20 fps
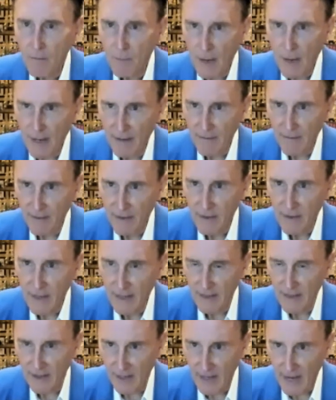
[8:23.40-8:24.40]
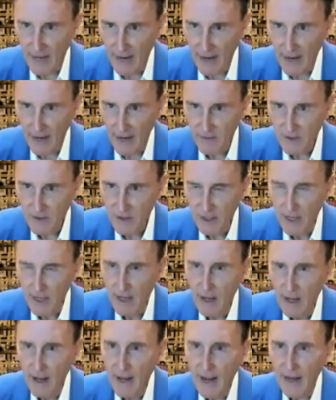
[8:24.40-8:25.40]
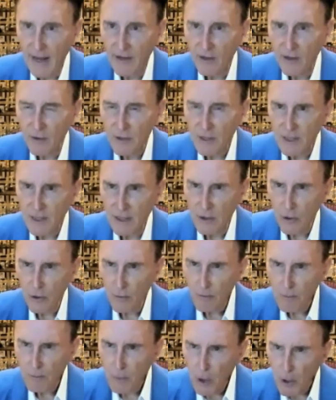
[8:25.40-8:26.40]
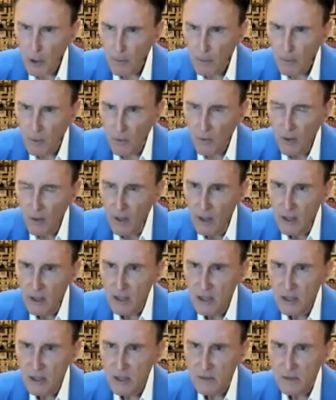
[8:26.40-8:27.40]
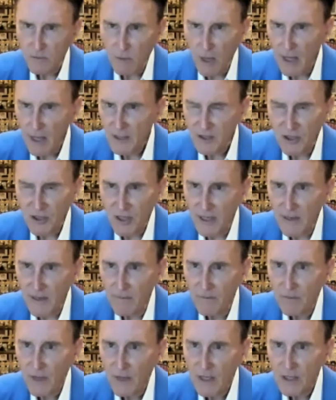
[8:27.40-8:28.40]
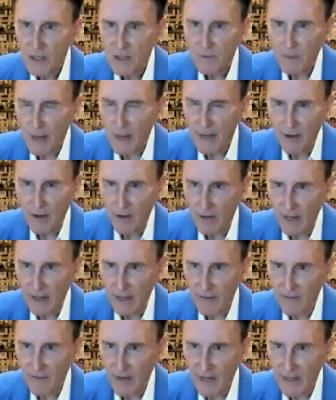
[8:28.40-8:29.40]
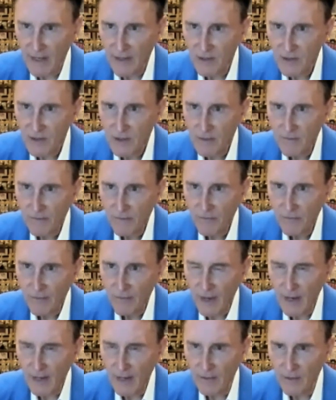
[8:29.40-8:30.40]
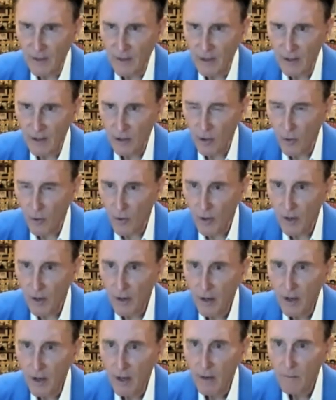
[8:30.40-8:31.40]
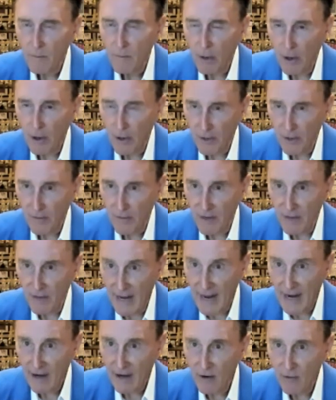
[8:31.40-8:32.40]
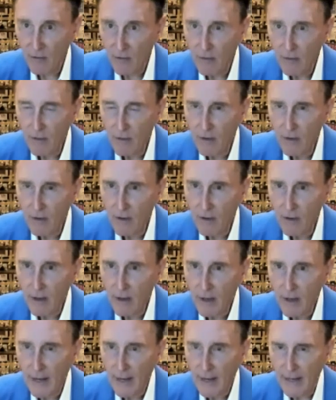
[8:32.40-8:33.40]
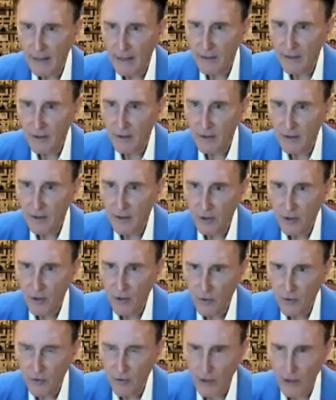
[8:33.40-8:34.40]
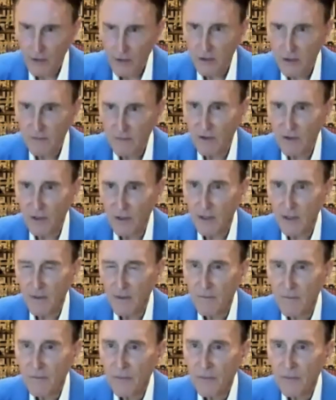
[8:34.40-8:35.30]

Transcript: pain in the calves, and you'll see little purple, splotchy, spider-like veins in the lower part of the ankle and across the foot.